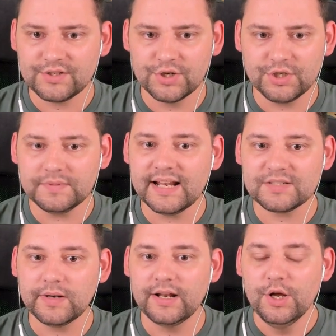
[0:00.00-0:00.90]
So she jumps to the
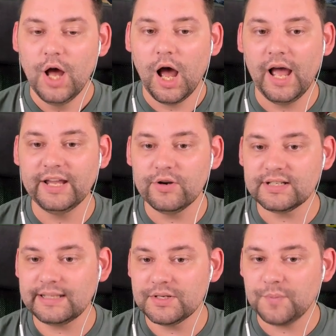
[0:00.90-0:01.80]
next one and uh,
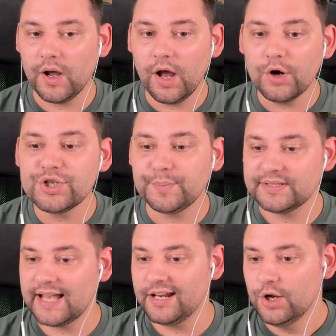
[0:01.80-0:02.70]
increase that damage by
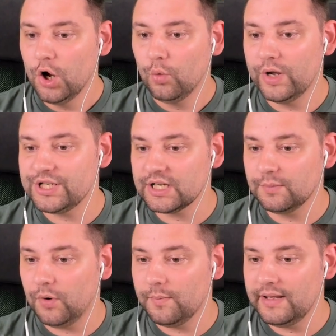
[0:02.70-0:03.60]
100% which is
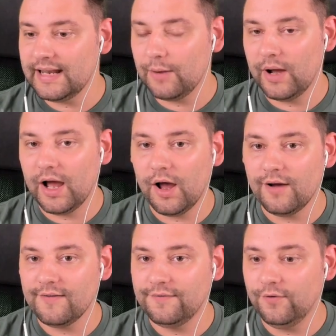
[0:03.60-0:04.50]
going to put me now at
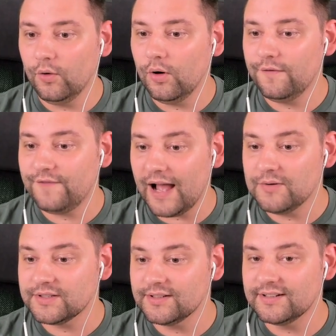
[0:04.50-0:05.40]
uh,
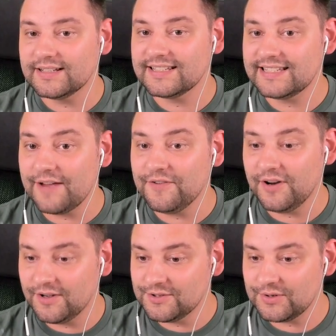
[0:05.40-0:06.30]

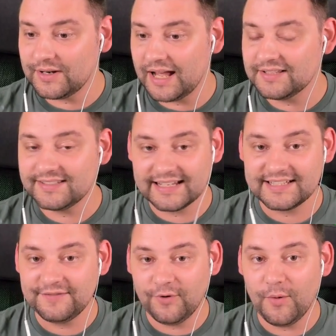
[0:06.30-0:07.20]

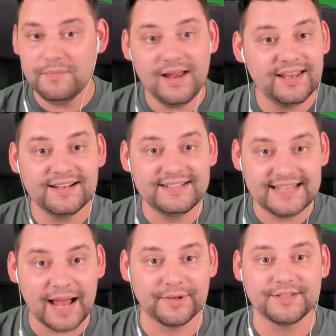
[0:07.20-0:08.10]
4,764 million
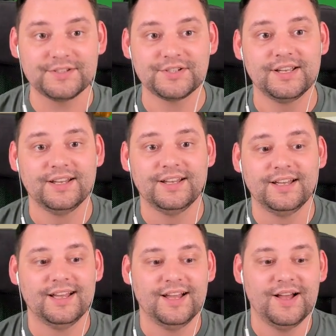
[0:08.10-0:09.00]
damage.
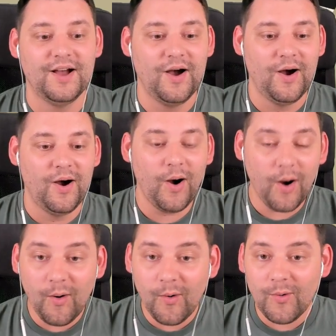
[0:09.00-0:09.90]

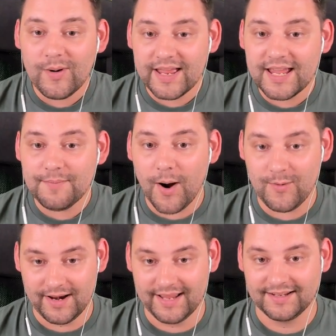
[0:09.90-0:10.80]
Holy
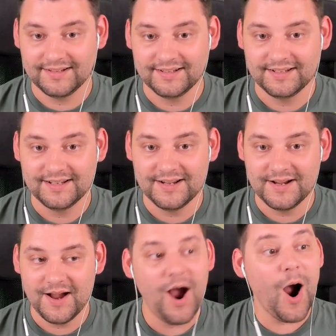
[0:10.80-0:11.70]
moly.
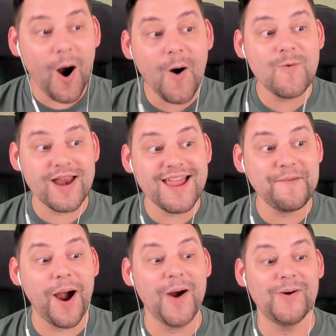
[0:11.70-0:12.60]

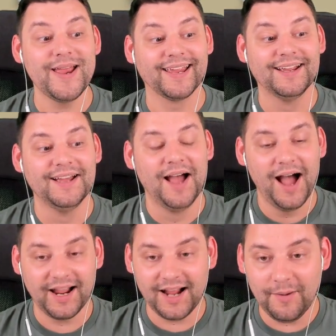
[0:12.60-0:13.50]
Holy moly.
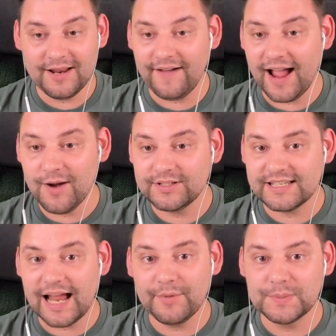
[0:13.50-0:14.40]
I can't believe how
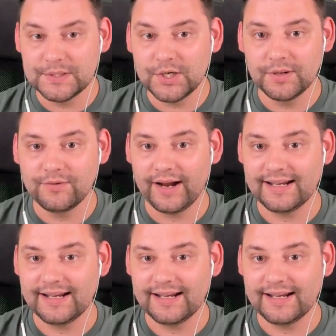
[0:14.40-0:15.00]
much damage we're doing